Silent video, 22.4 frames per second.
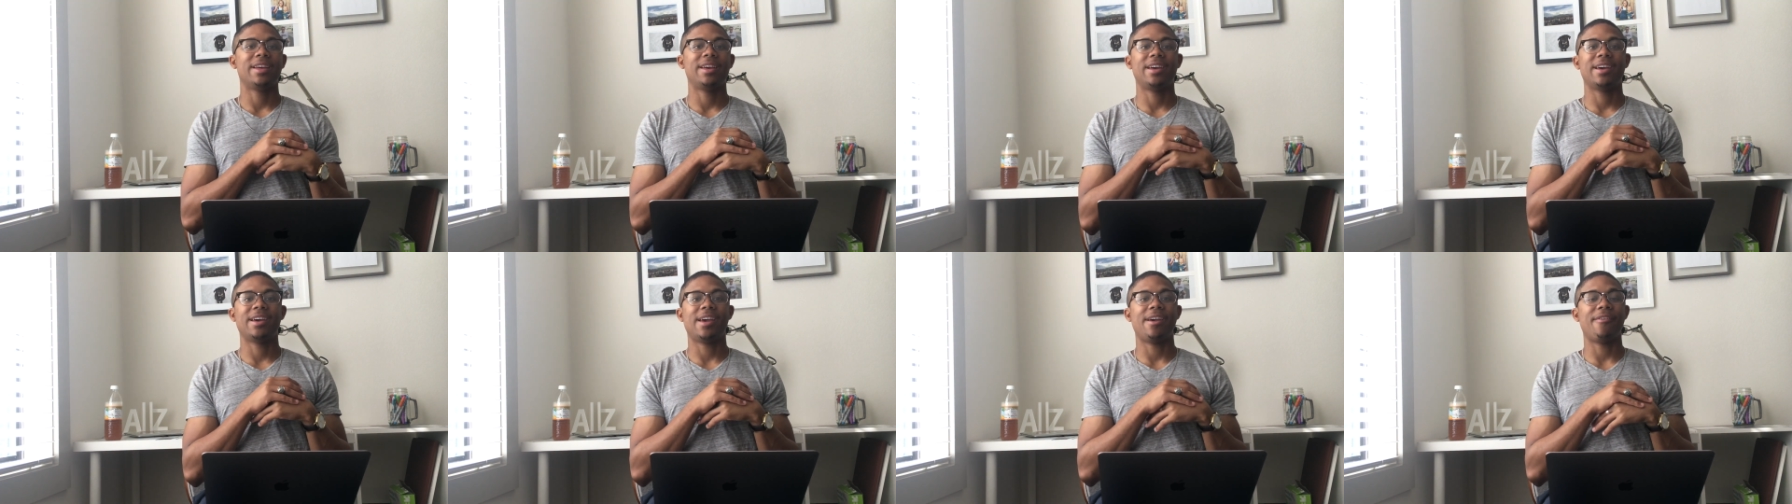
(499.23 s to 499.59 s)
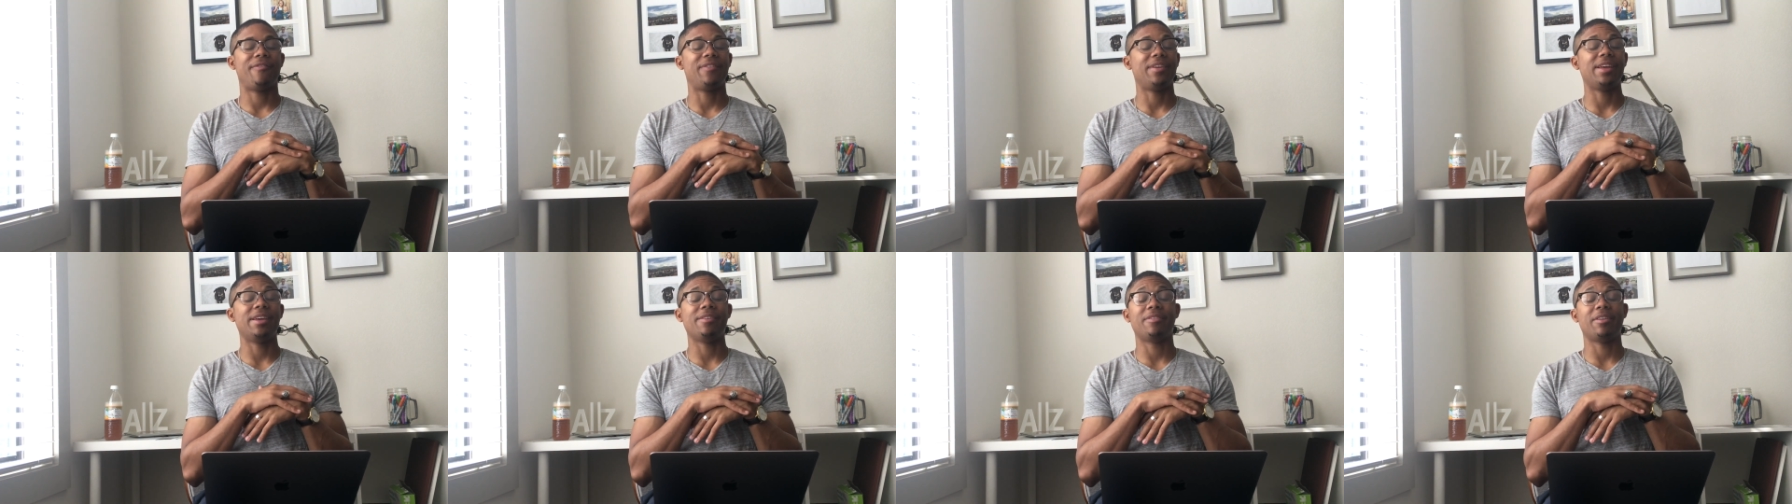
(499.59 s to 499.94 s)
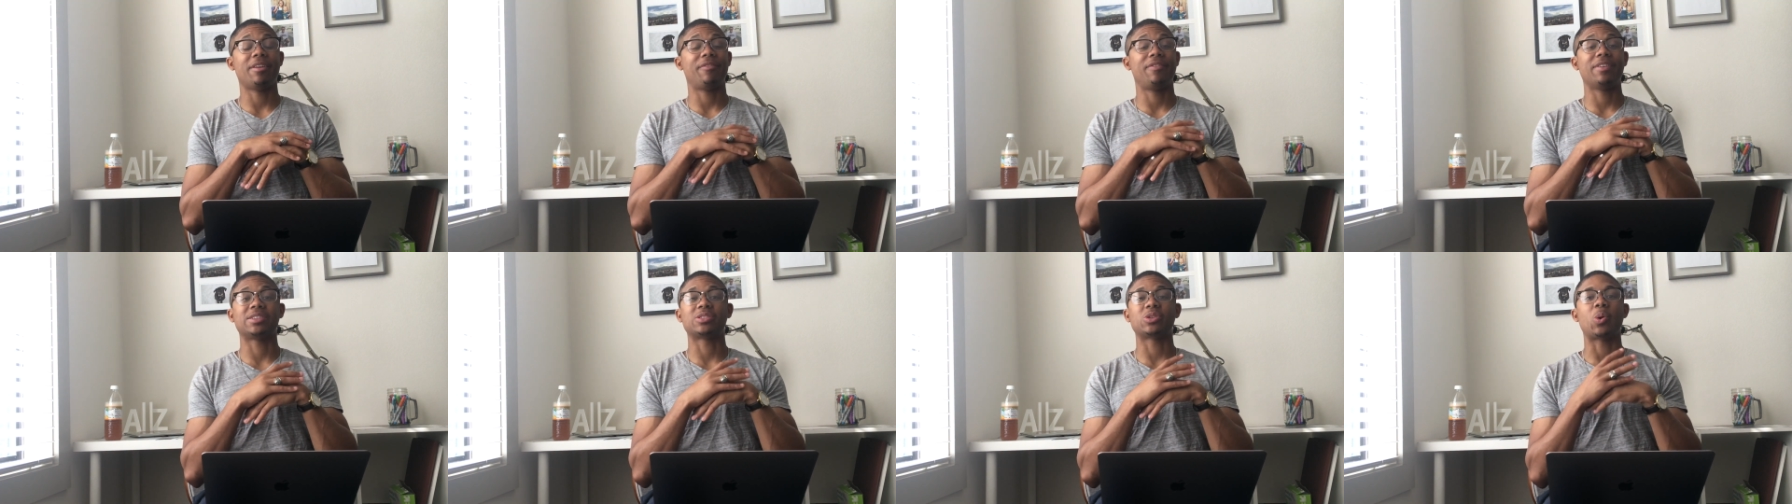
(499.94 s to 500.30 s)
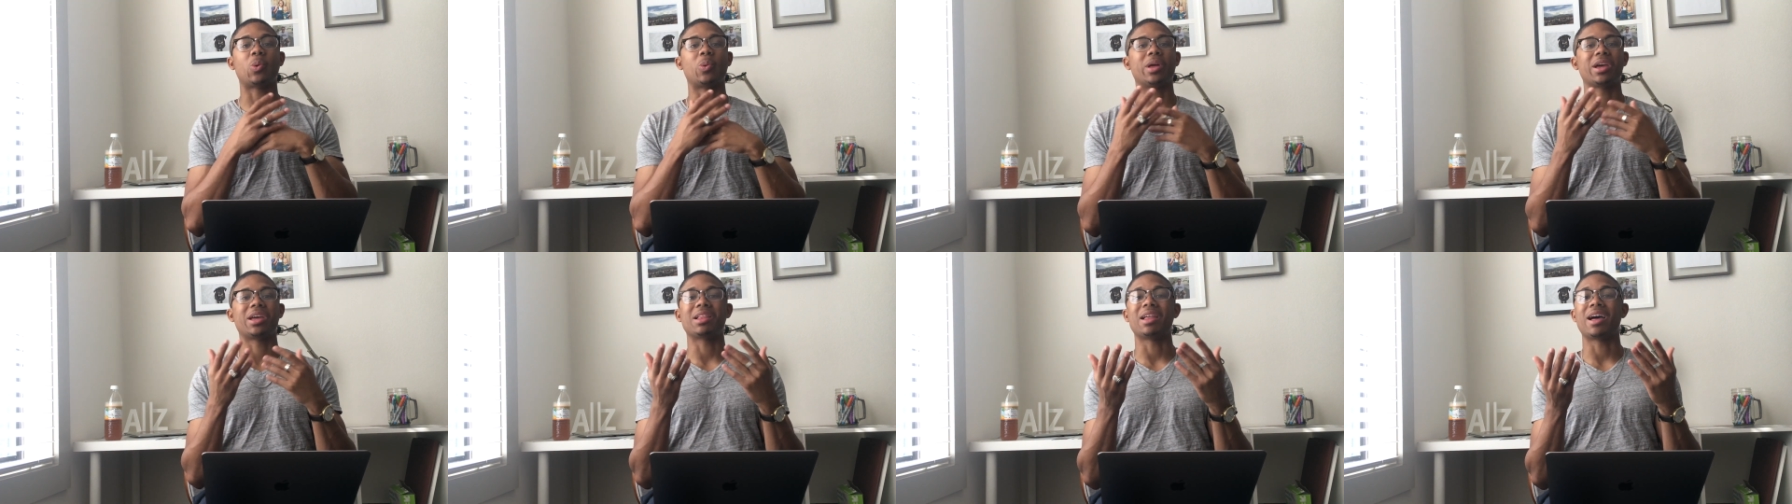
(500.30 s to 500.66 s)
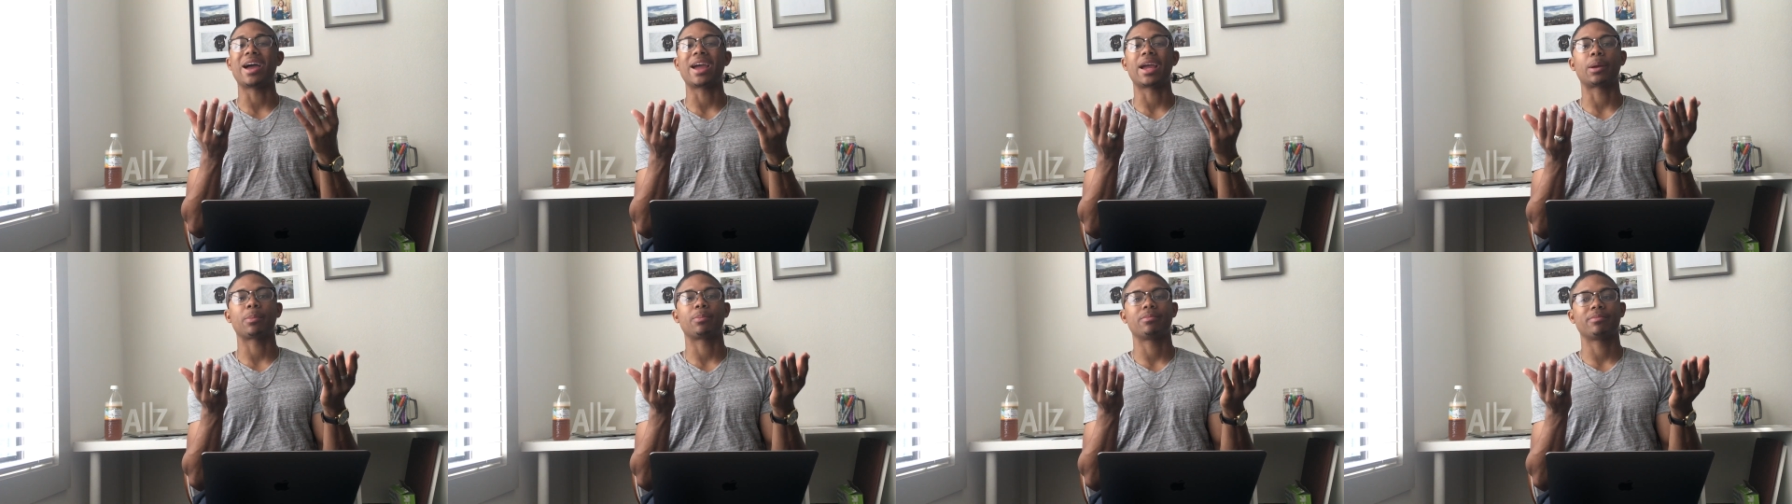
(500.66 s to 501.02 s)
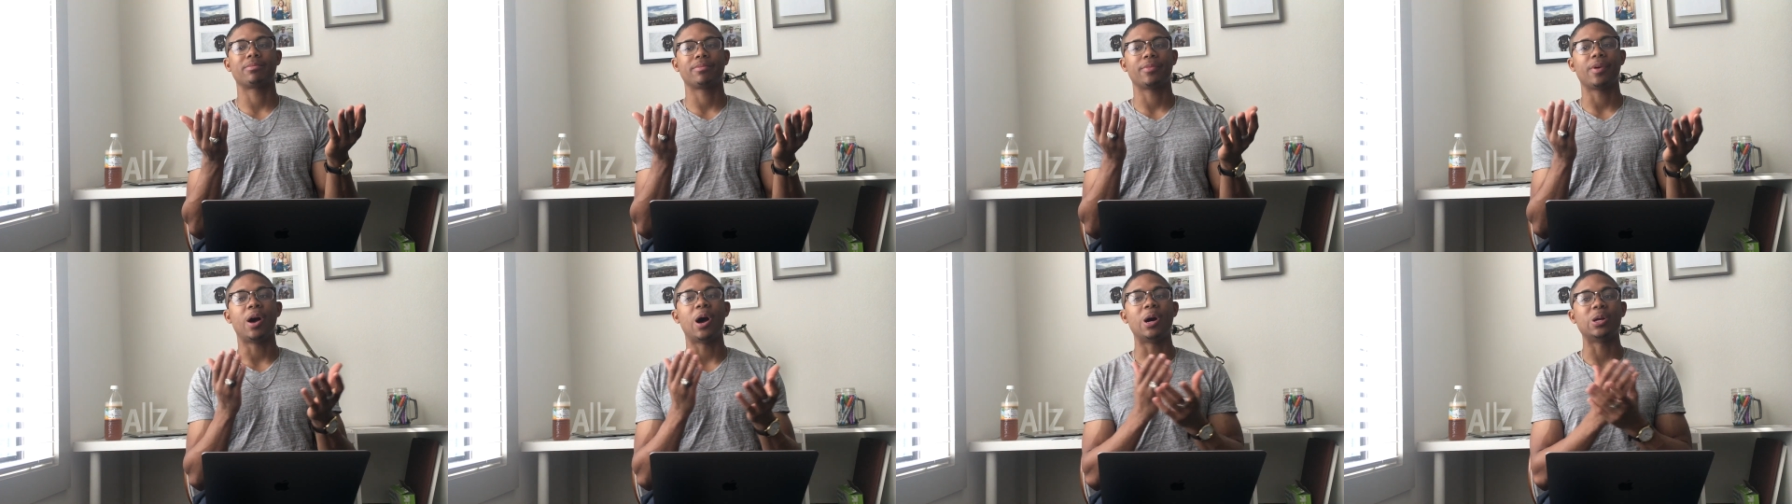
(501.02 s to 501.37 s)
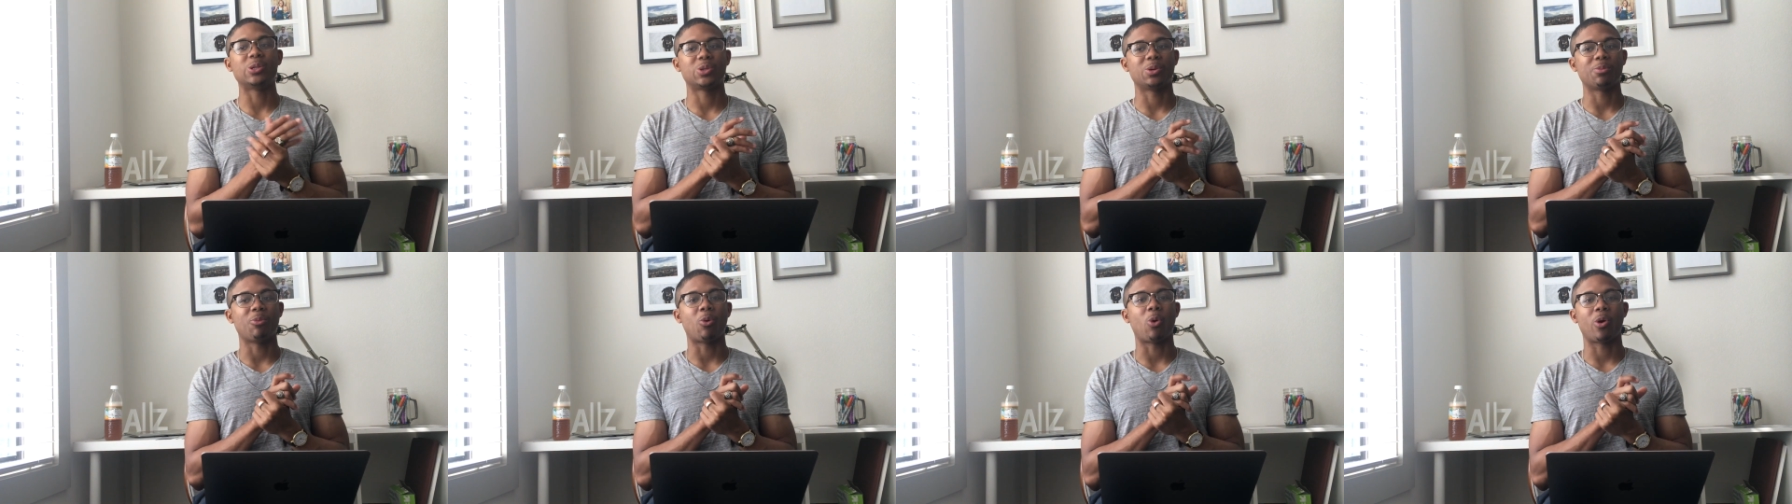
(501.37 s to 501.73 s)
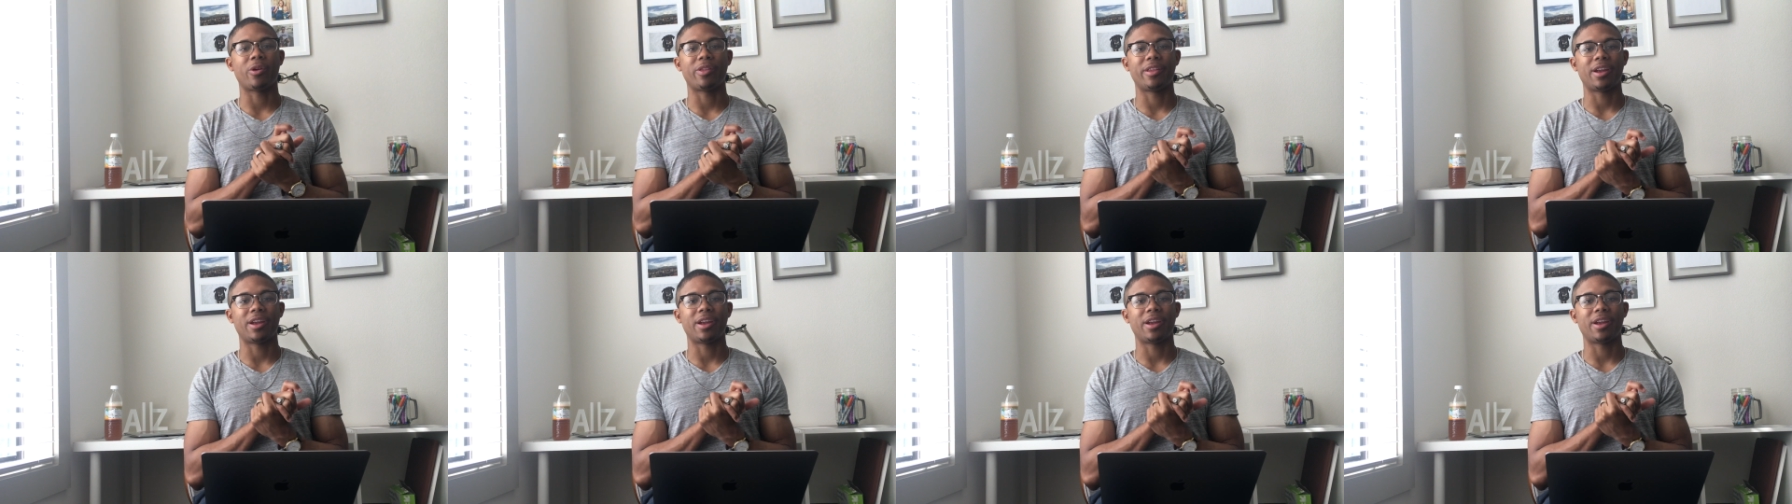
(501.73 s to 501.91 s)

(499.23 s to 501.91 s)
even if it's only like 100 more